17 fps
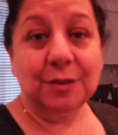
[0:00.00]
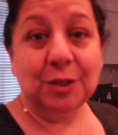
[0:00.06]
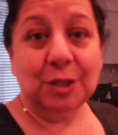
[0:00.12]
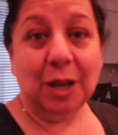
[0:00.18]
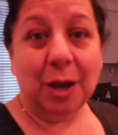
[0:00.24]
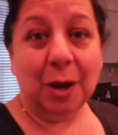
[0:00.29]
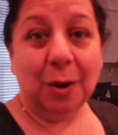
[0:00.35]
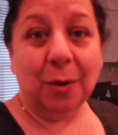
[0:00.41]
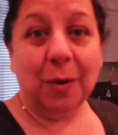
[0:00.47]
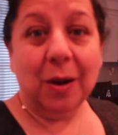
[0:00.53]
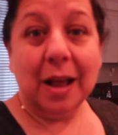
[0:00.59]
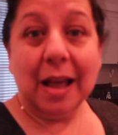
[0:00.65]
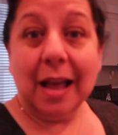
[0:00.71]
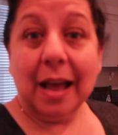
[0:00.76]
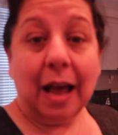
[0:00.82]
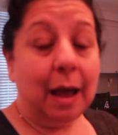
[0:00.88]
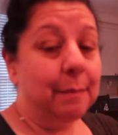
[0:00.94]
So
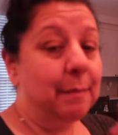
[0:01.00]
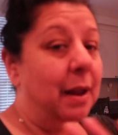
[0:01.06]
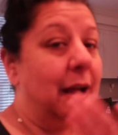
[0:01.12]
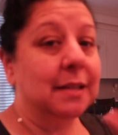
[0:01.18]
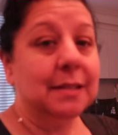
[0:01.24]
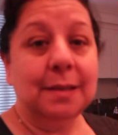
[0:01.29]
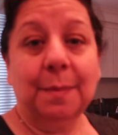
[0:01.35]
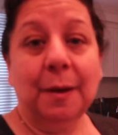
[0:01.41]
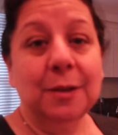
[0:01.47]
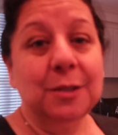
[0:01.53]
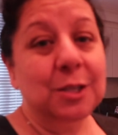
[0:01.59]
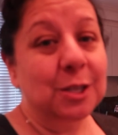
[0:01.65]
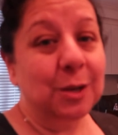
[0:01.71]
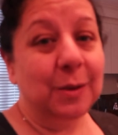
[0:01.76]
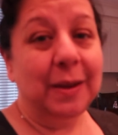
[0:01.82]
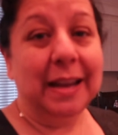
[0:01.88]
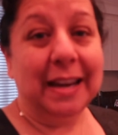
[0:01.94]
I'm not supposed
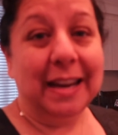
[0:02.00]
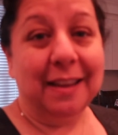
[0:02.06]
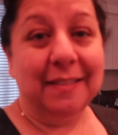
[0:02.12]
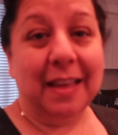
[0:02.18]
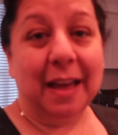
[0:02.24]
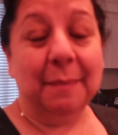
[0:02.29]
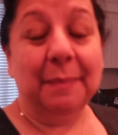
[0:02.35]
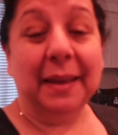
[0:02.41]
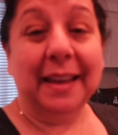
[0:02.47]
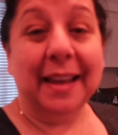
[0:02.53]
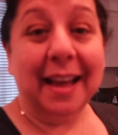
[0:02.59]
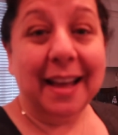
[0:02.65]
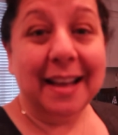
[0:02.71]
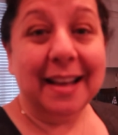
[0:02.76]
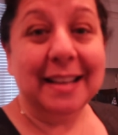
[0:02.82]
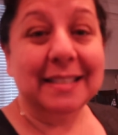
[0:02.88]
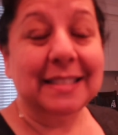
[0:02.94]
to do any of that
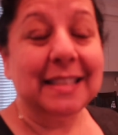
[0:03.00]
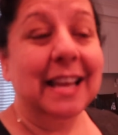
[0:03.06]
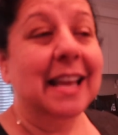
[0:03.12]
because